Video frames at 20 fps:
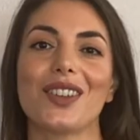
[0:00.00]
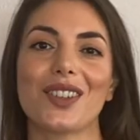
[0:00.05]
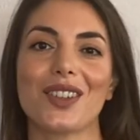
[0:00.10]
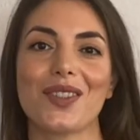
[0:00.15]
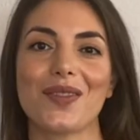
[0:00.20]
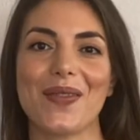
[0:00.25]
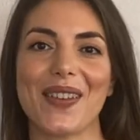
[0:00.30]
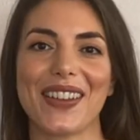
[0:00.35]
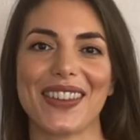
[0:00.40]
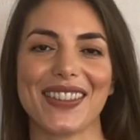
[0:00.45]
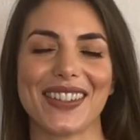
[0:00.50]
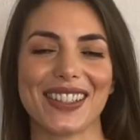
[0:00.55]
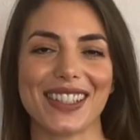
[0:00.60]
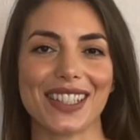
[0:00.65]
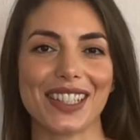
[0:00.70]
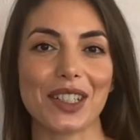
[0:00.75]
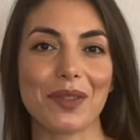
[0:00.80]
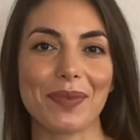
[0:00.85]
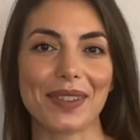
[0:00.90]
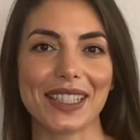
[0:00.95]
you about the
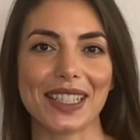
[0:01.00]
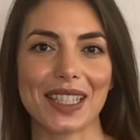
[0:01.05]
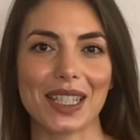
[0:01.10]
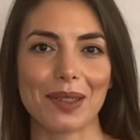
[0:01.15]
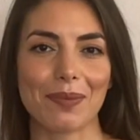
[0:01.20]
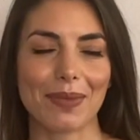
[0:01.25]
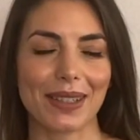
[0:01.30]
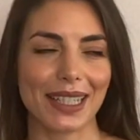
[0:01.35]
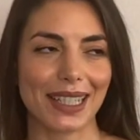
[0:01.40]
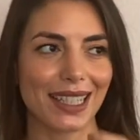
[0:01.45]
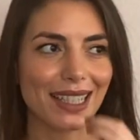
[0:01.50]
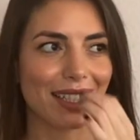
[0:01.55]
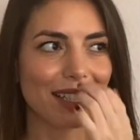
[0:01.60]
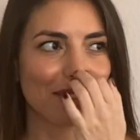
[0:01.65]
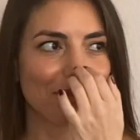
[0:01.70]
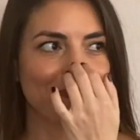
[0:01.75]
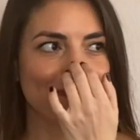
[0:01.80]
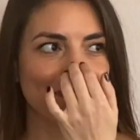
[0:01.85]
shipping speed.